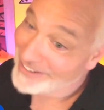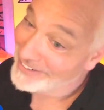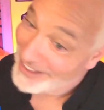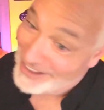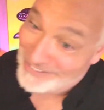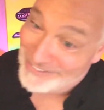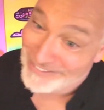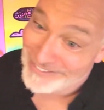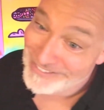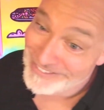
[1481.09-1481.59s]
And
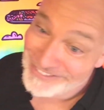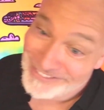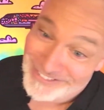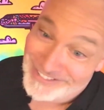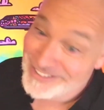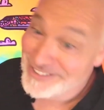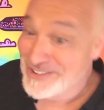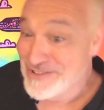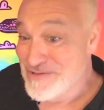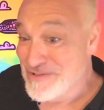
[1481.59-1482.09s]
they're like,
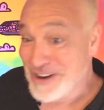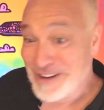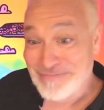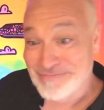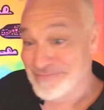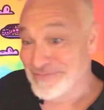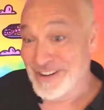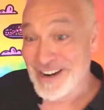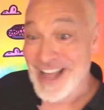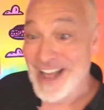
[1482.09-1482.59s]
"We're
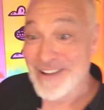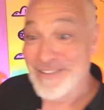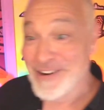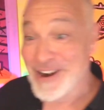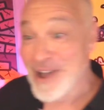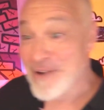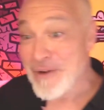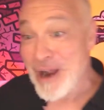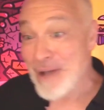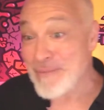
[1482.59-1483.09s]
we're
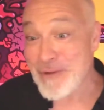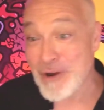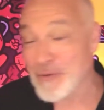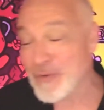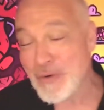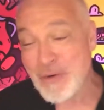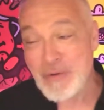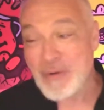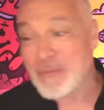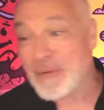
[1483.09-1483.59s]
not we're not, we're not
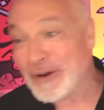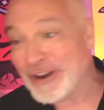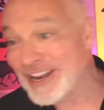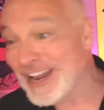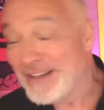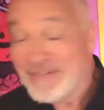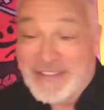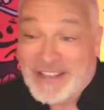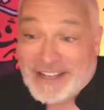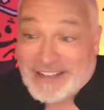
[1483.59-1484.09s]
we won't
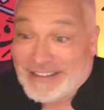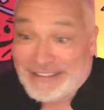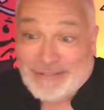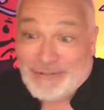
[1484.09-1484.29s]
put it in.